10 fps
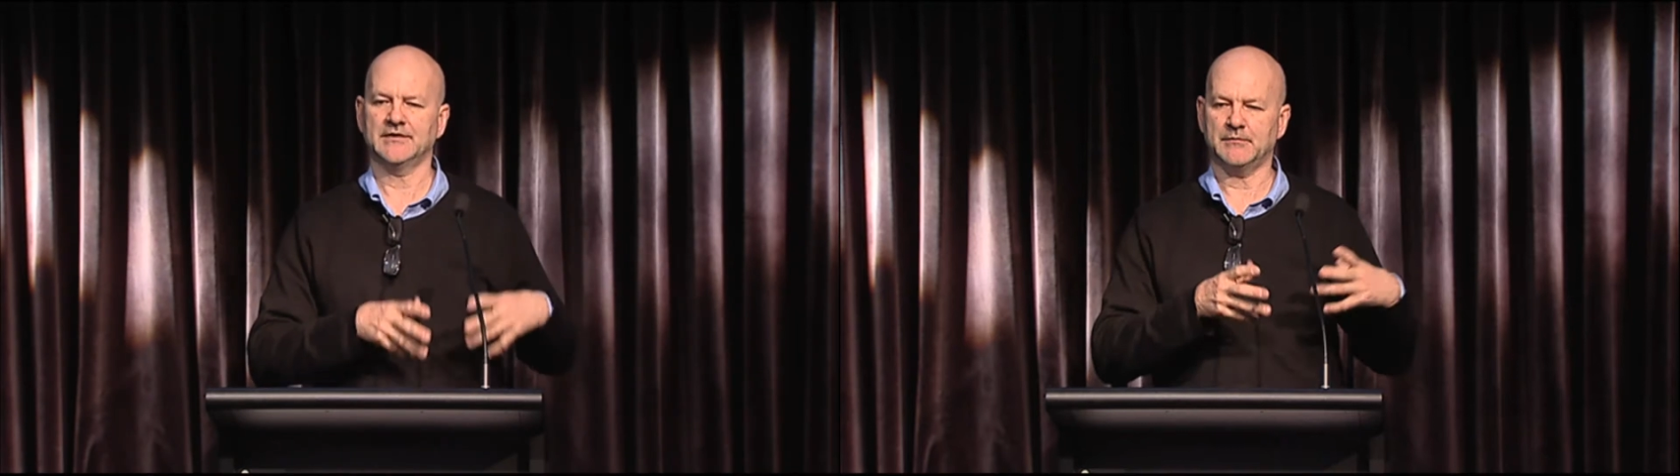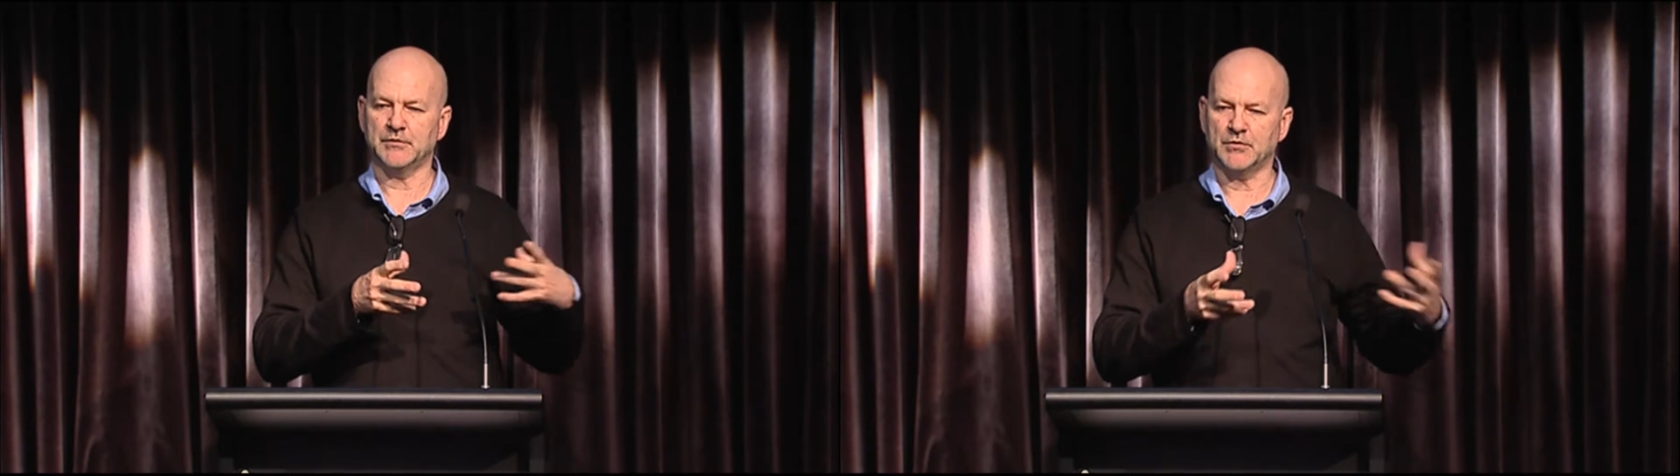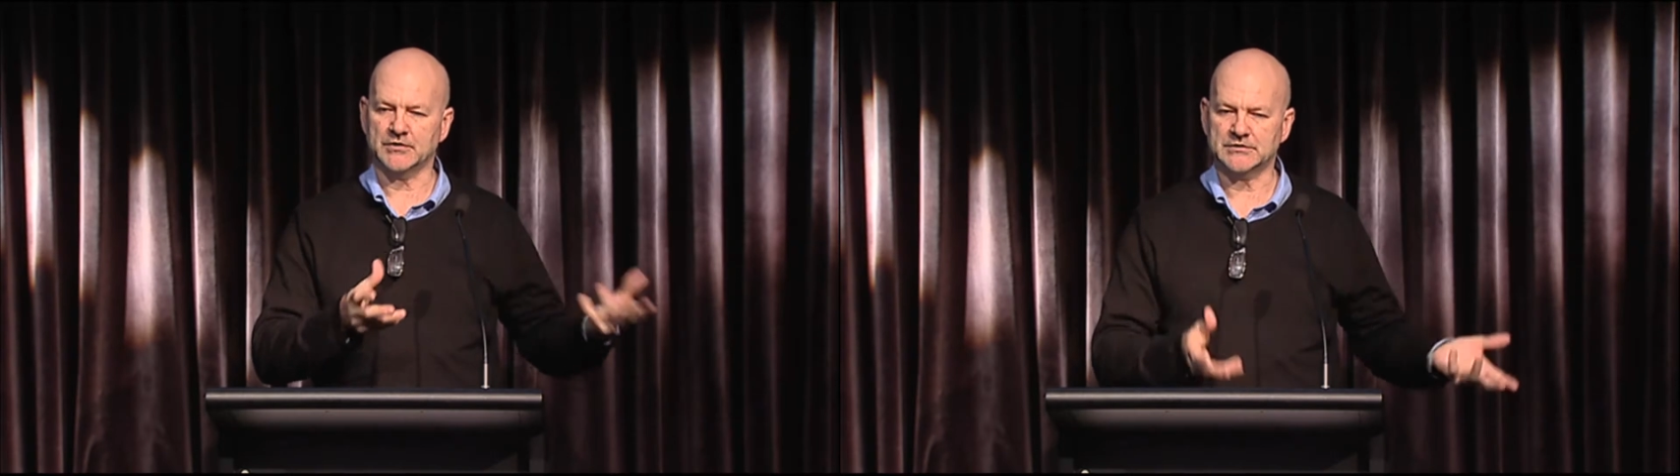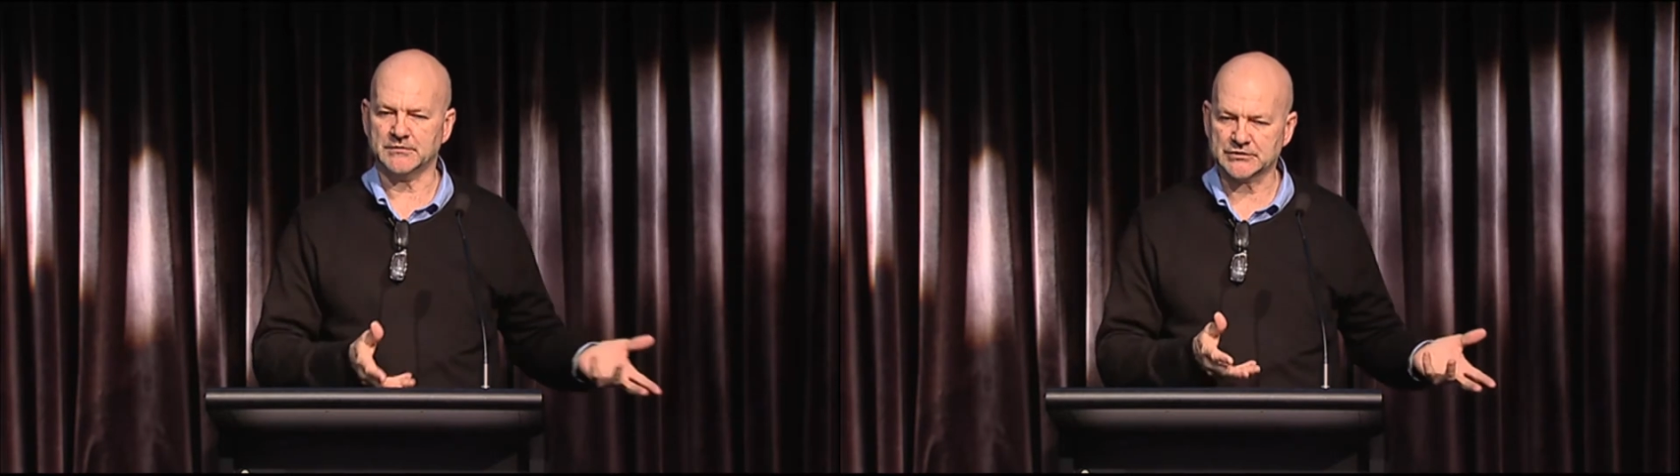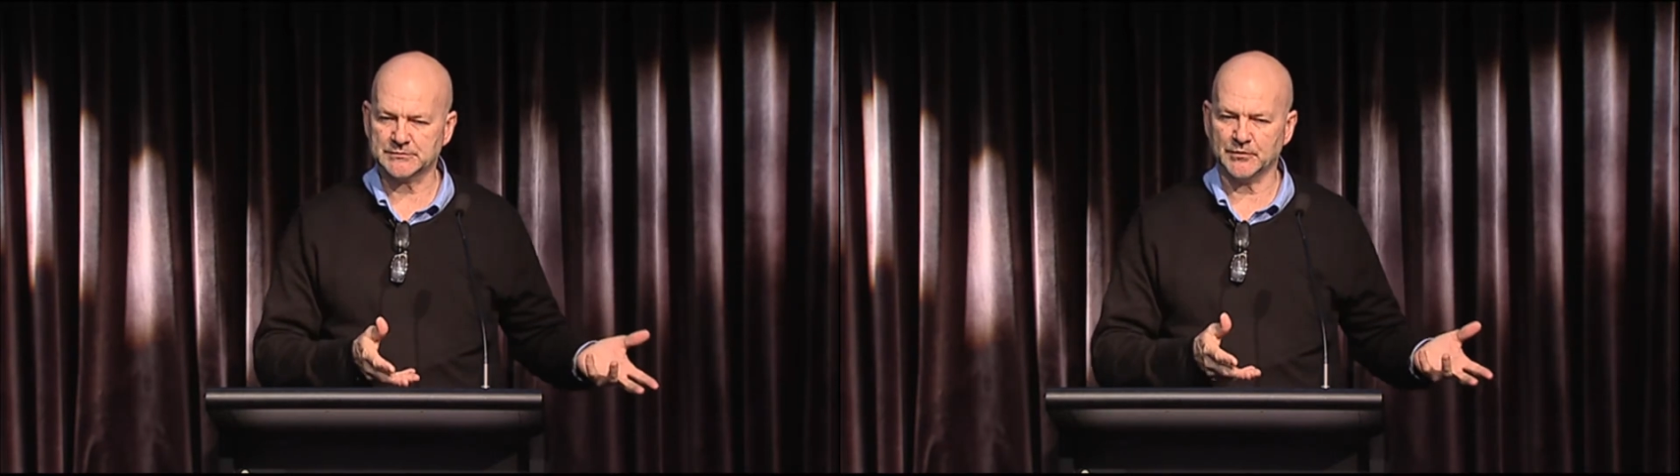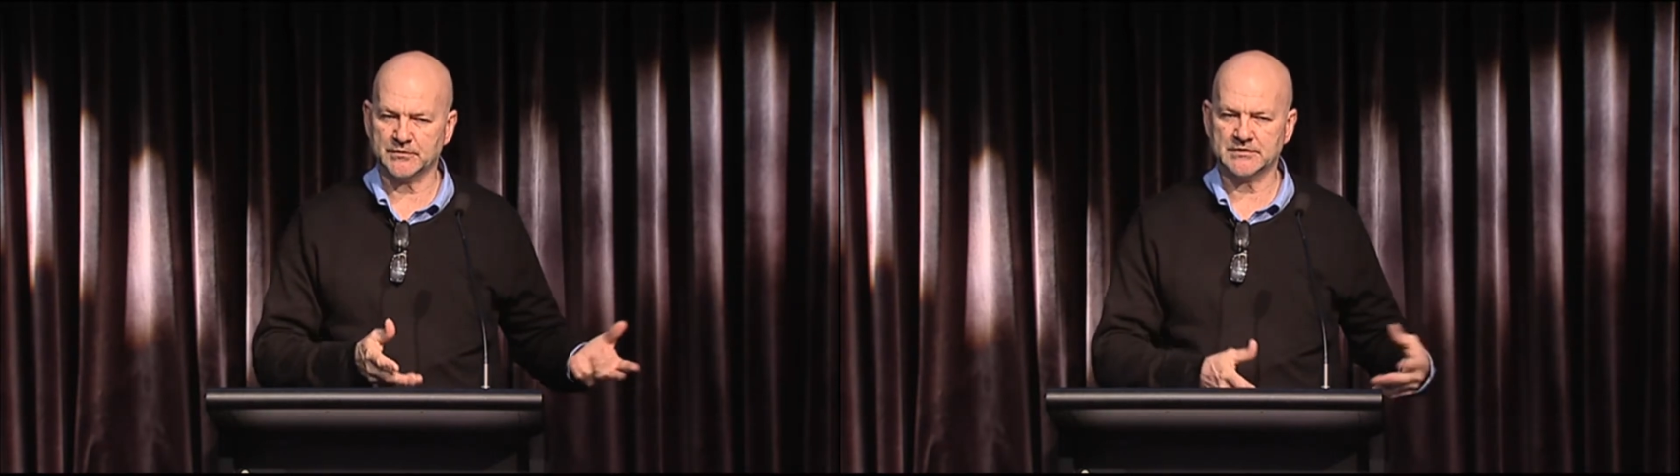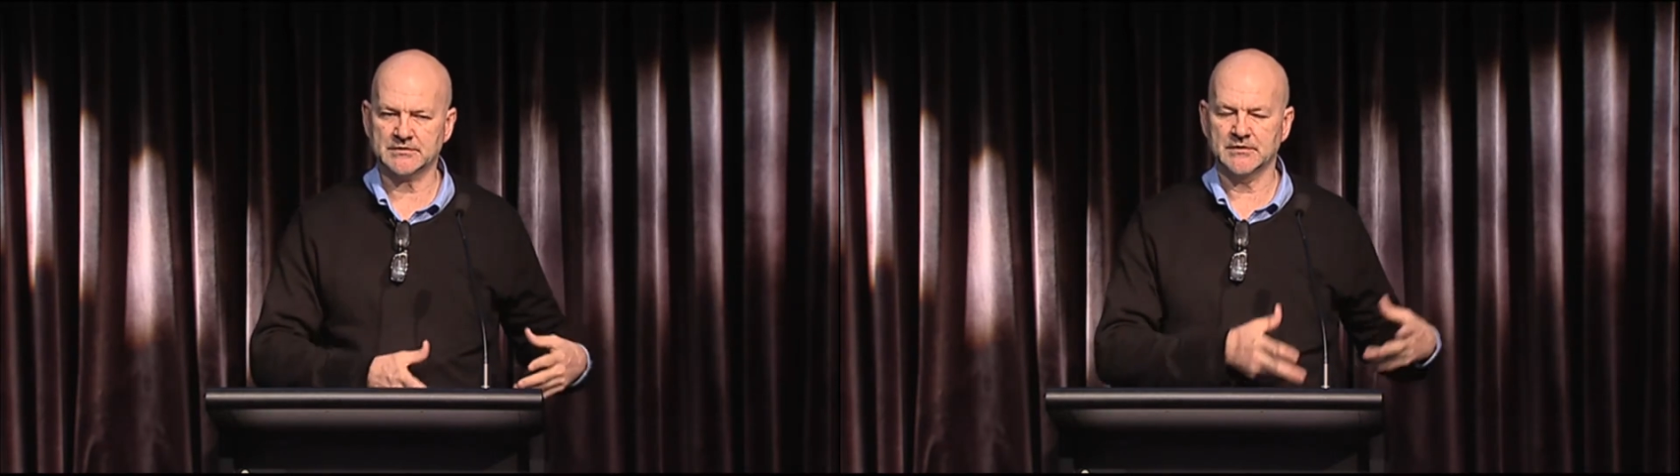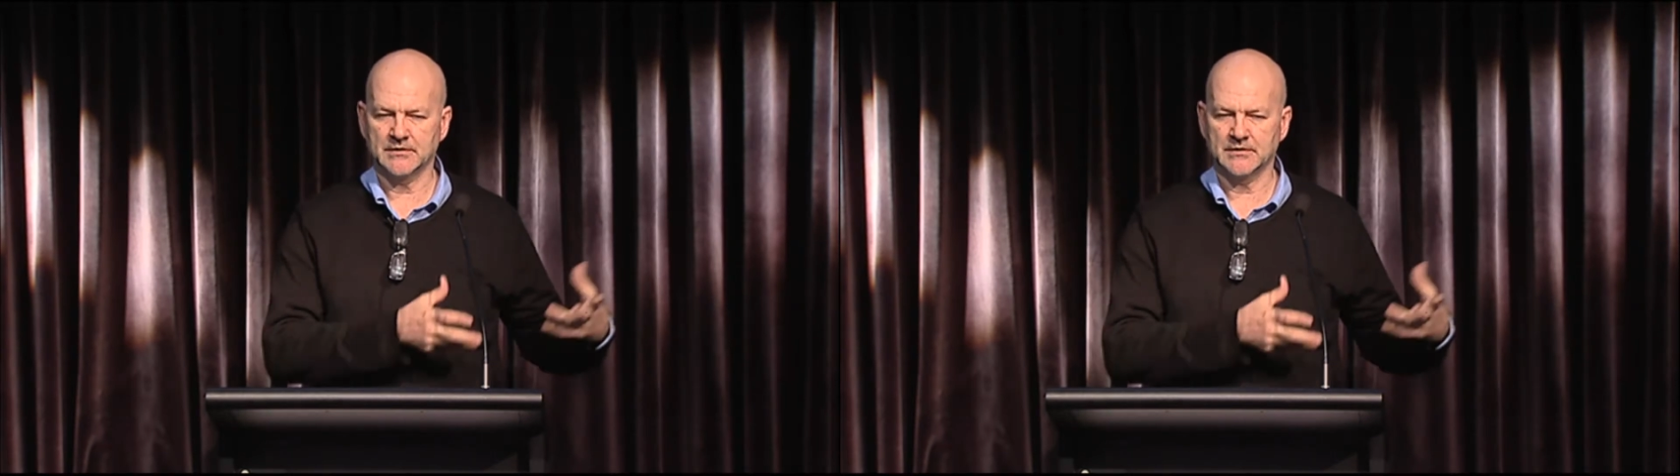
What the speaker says: and we wanted to exploit it,